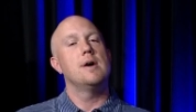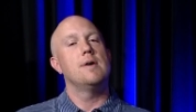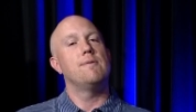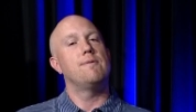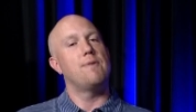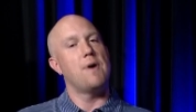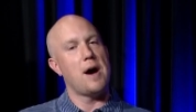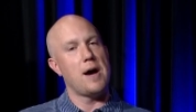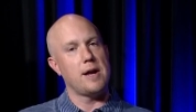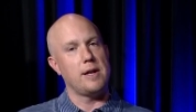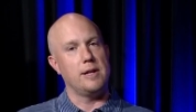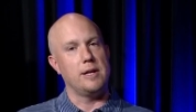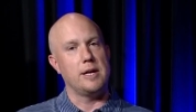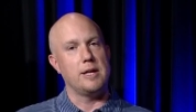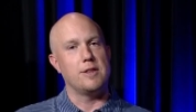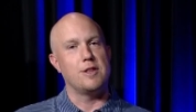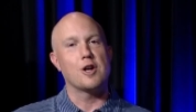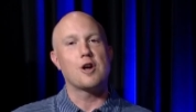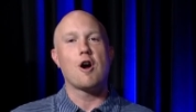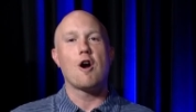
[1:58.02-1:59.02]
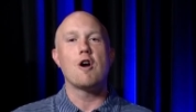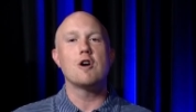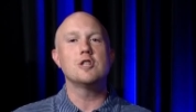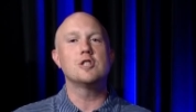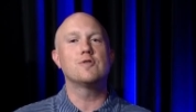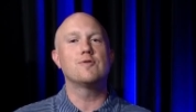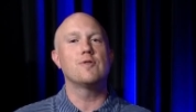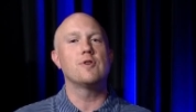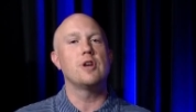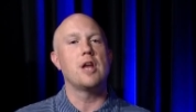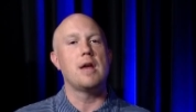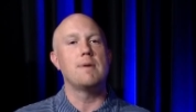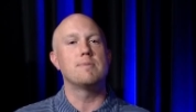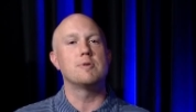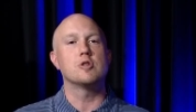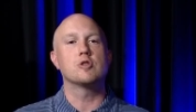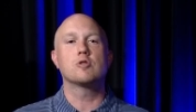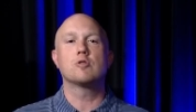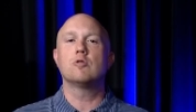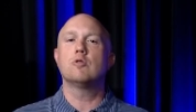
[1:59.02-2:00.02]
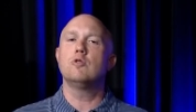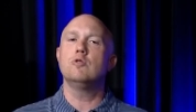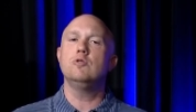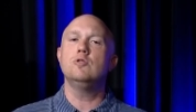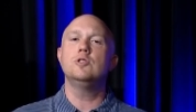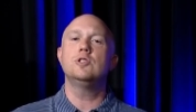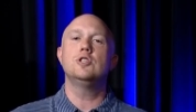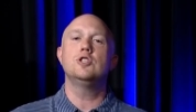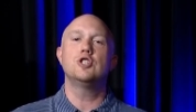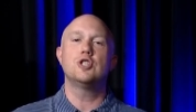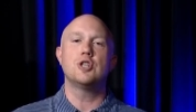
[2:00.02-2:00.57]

Finally, the Cars for Neighbors Cruise and